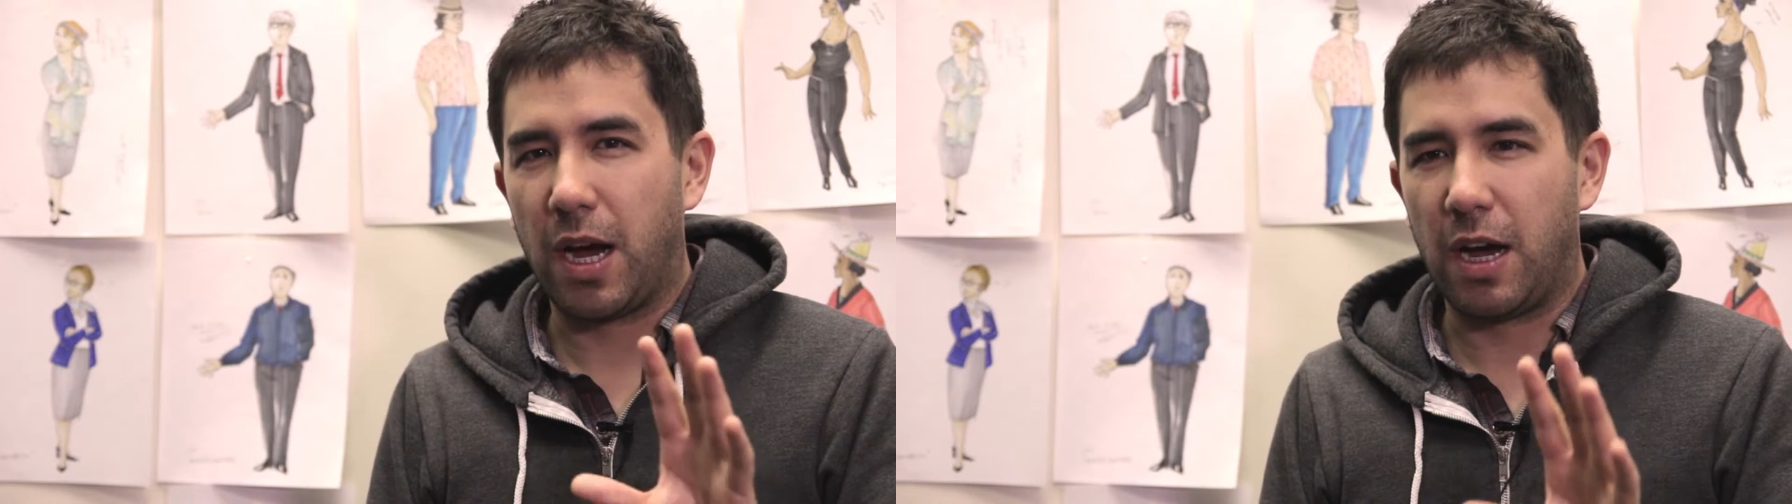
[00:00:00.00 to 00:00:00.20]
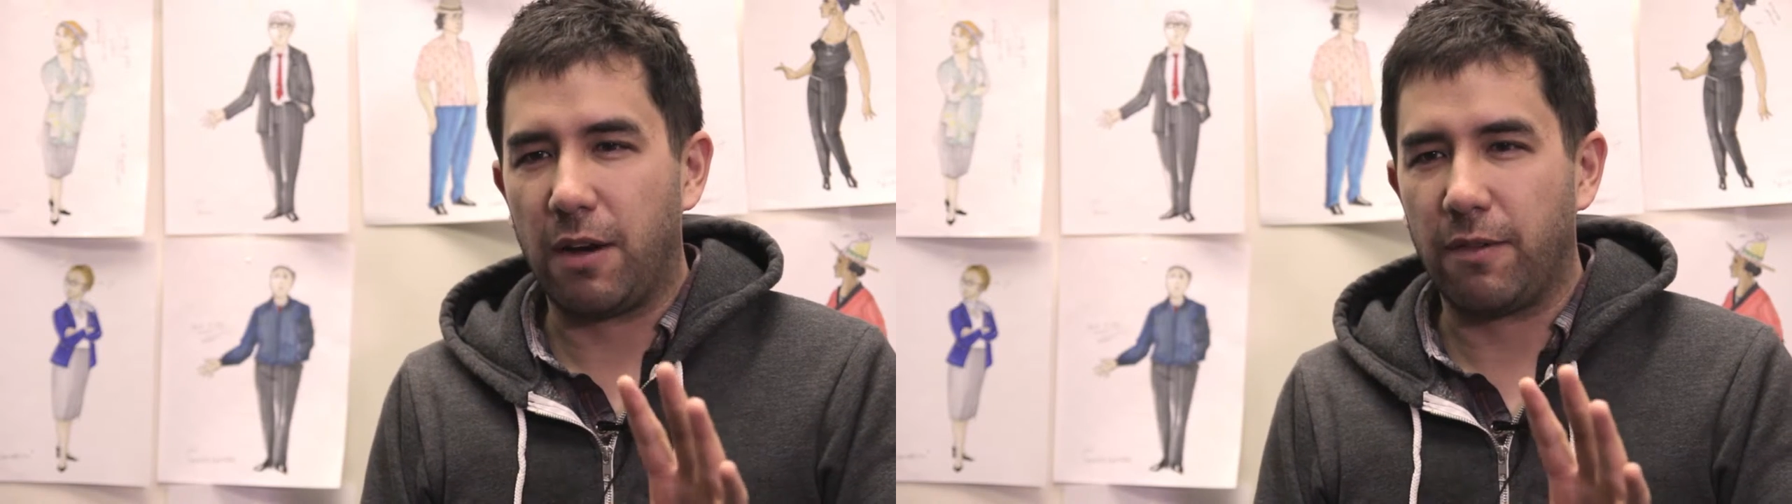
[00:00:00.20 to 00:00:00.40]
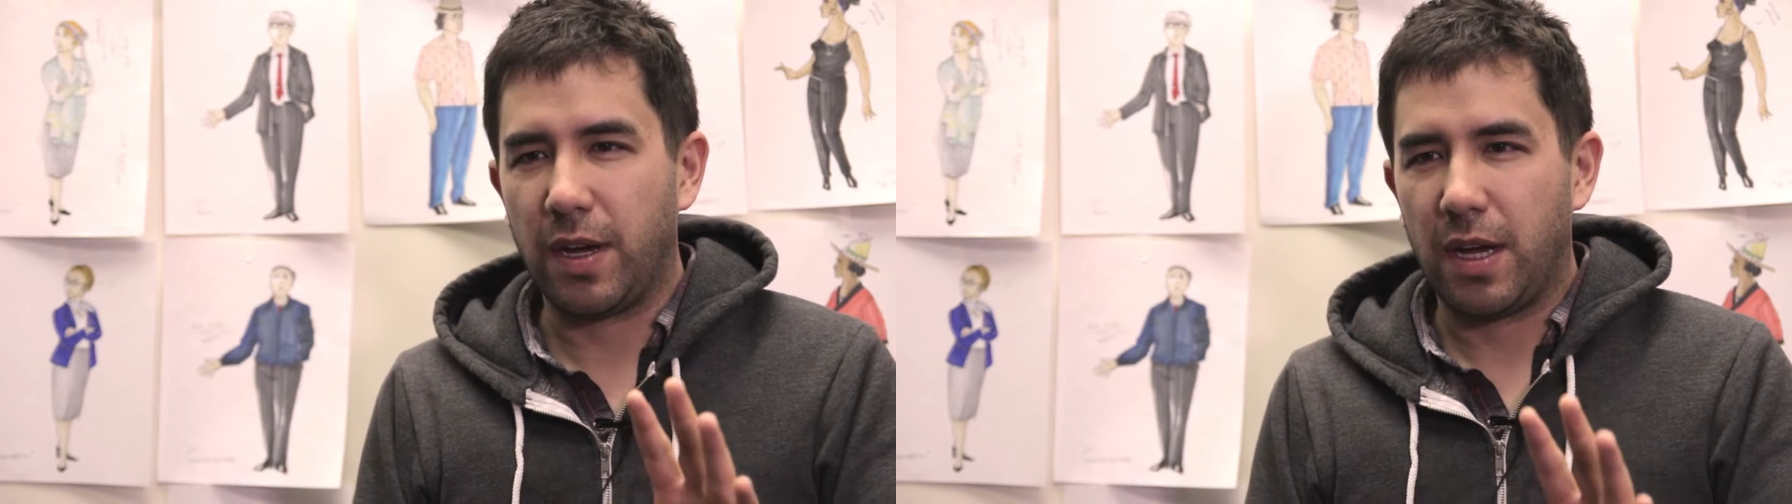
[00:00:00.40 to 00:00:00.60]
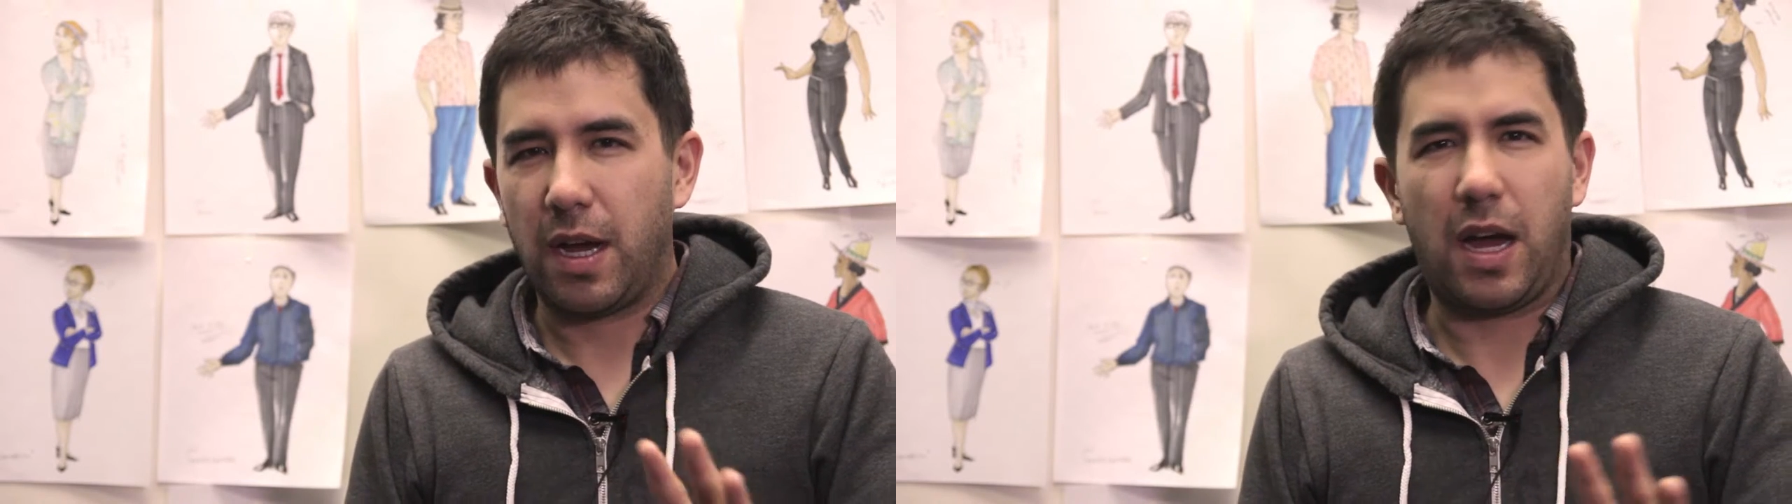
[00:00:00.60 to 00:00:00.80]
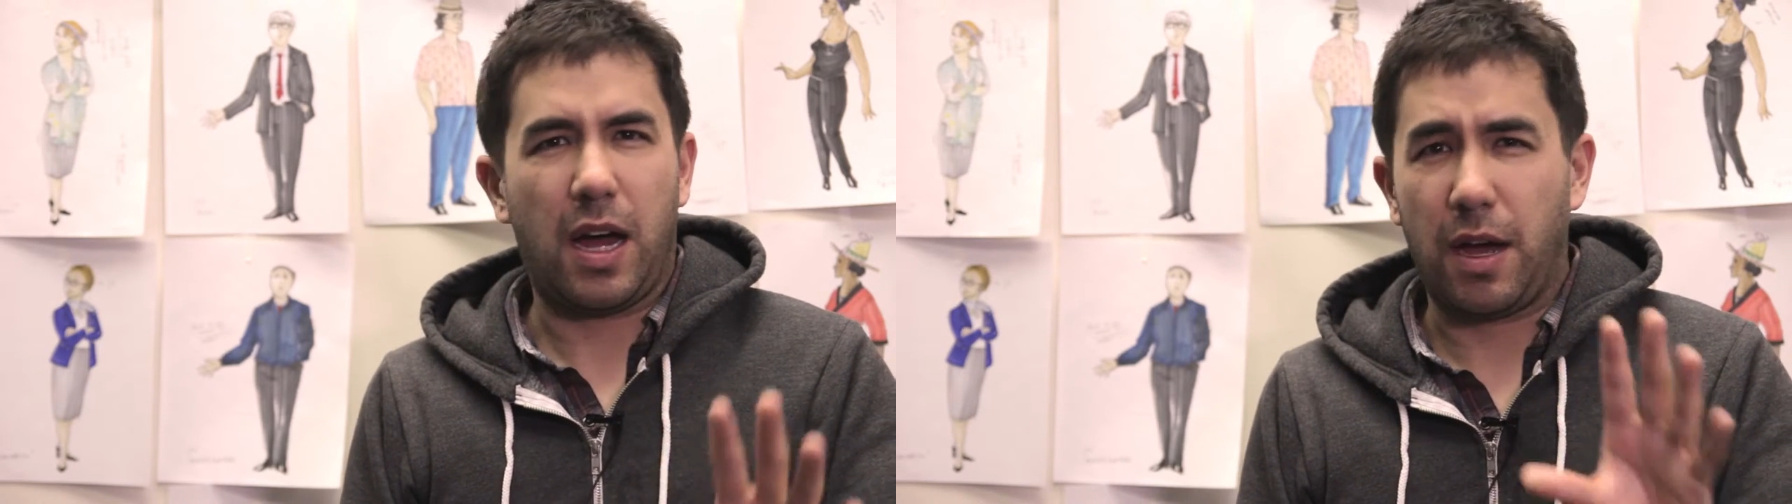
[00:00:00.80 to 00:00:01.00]
of
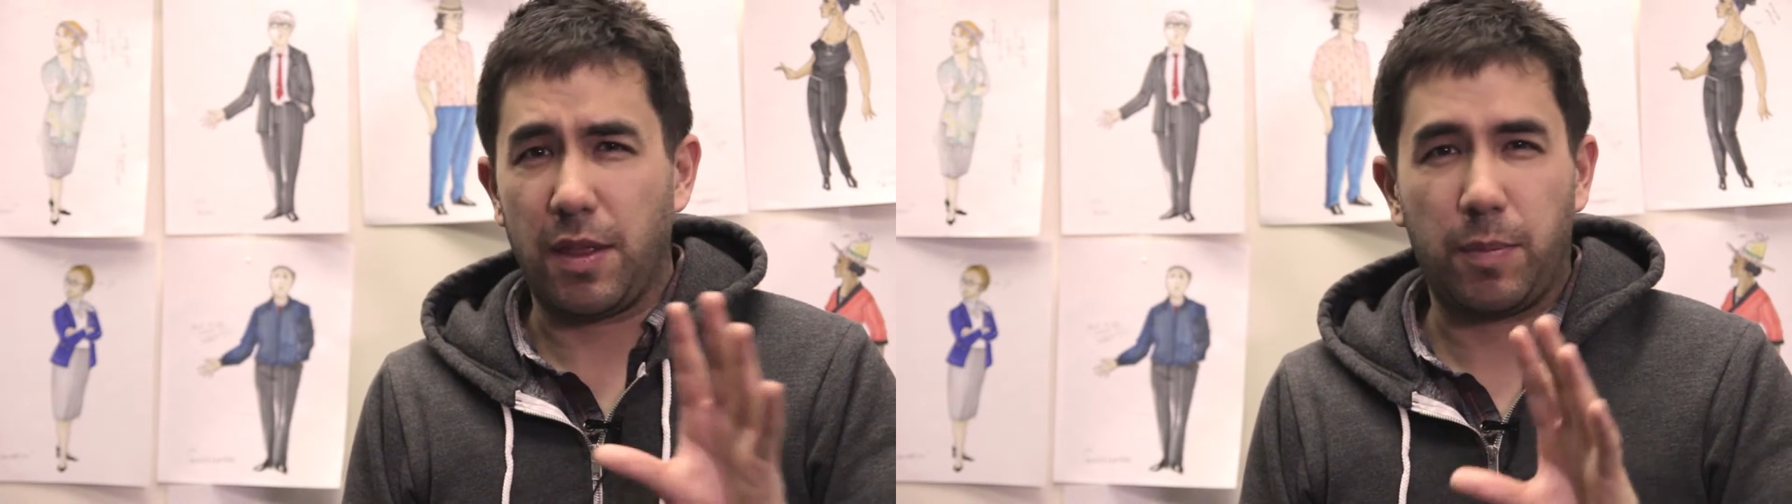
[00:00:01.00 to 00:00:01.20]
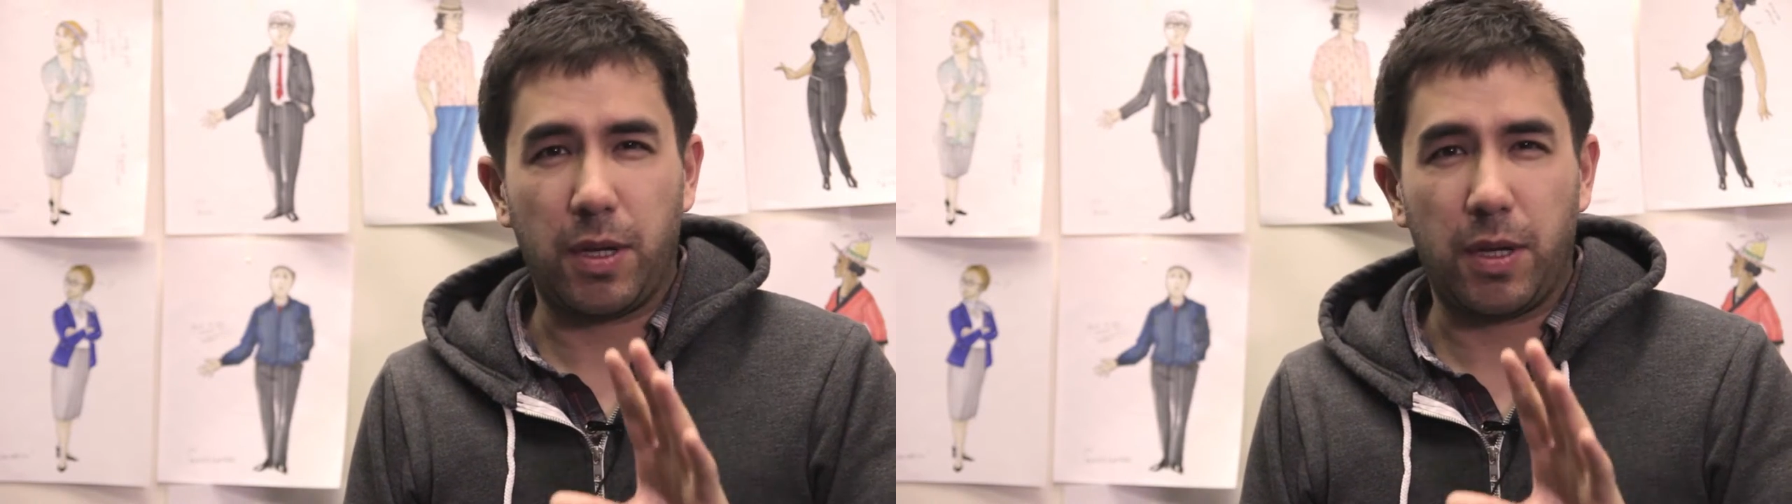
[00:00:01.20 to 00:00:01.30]
the